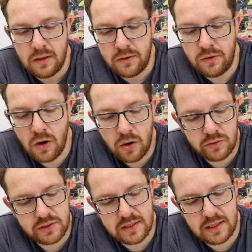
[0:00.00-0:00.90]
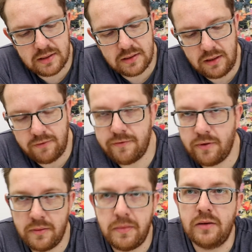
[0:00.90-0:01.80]
notes and
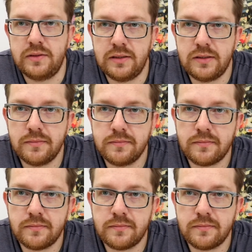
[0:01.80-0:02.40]
info about it.